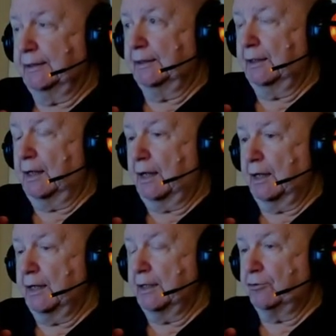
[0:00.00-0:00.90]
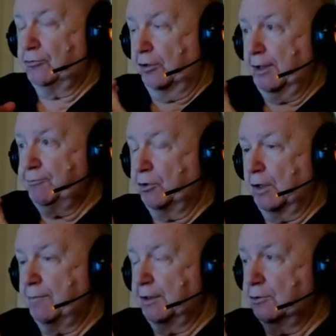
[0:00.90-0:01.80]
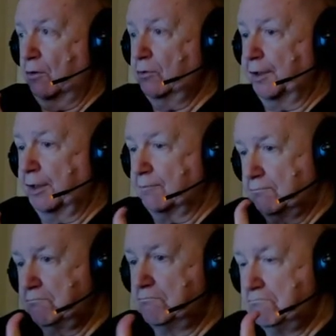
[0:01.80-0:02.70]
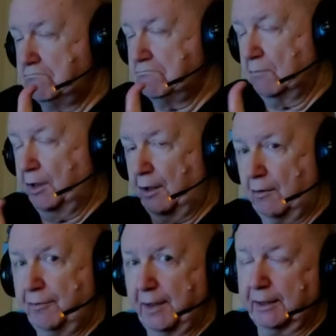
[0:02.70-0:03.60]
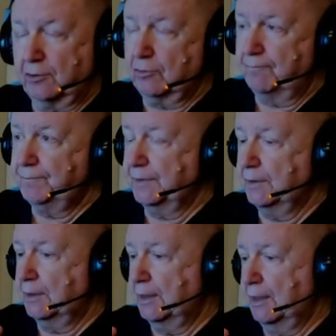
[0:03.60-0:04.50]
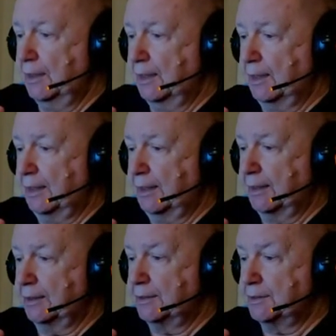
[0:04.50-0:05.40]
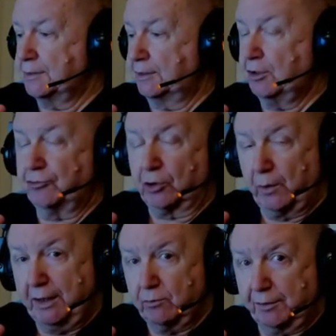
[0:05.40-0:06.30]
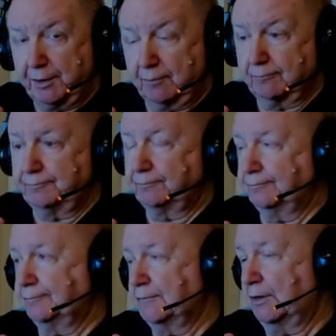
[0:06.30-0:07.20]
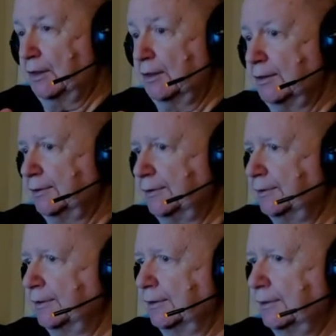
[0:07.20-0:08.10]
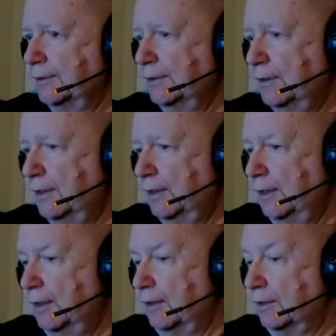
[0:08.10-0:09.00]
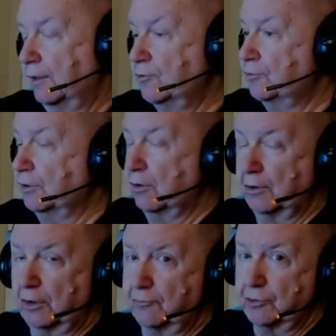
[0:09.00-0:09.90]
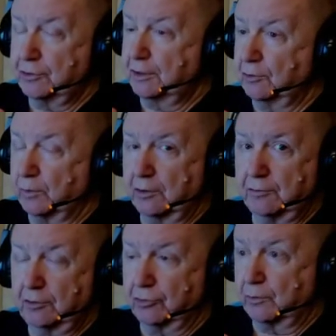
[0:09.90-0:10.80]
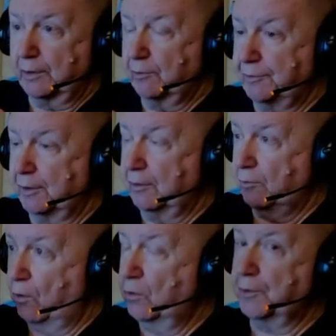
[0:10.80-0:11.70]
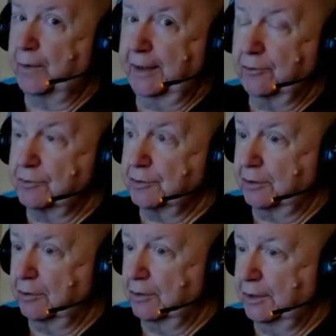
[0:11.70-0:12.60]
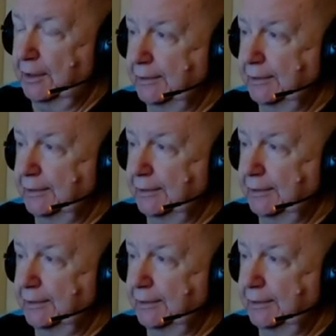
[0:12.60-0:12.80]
I stood up to him and told him, you know, things, and uh, disagreed with him, and uh, the other security officer didn't disagree with the old director of security,